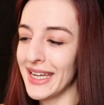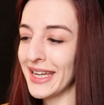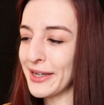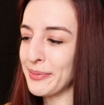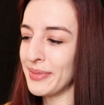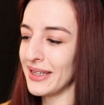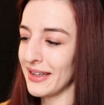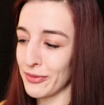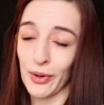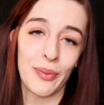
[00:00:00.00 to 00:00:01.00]
It could be
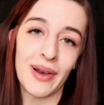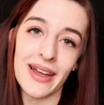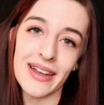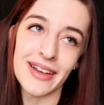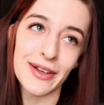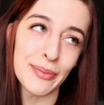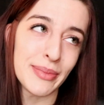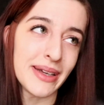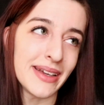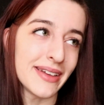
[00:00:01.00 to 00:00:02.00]
a roleplay, it could
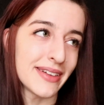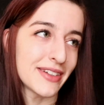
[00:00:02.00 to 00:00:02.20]
be